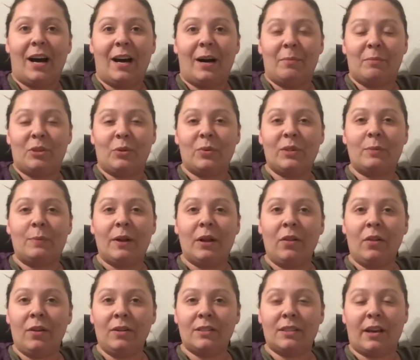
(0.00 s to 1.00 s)
So it's been a
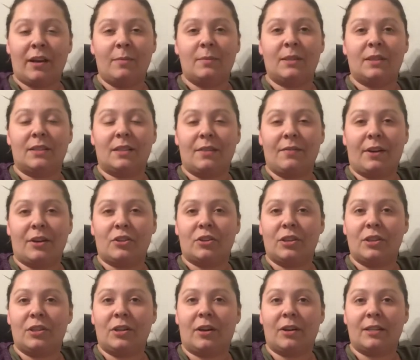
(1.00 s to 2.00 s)
long time since I've
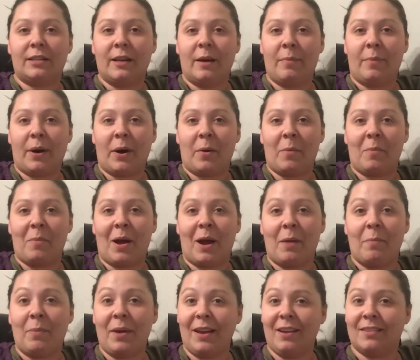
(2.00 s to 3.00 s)
actually talked about my
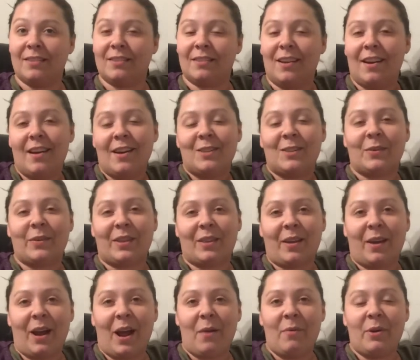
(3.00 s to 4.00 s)
pigs, so I
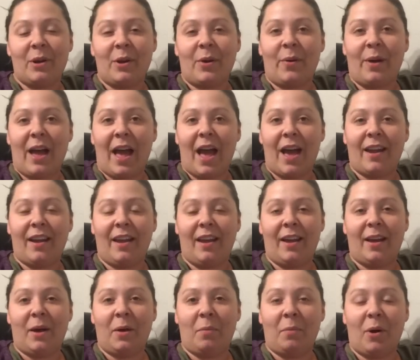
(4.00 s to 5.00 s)
thought I would go ahead
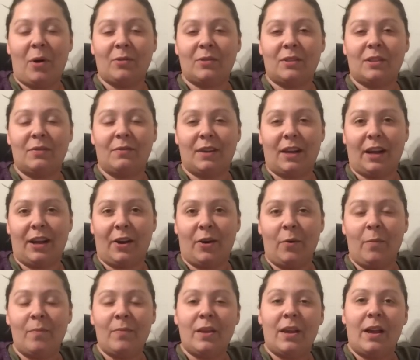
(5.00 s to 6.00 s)
and post a video.
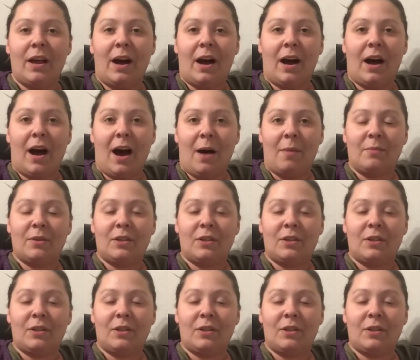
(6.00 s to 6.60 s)
I